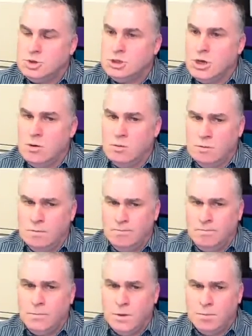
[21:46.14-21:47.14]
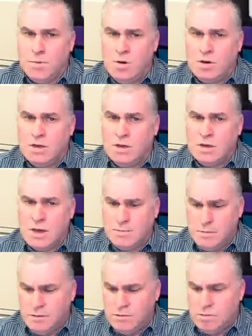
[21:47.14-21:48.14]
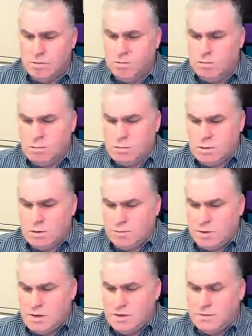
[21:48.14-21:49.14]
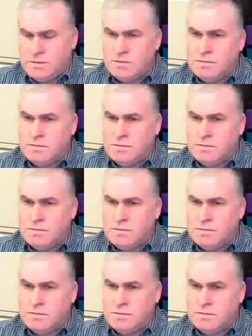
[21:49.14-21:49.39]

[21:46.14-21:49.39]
So the market cap is going to be,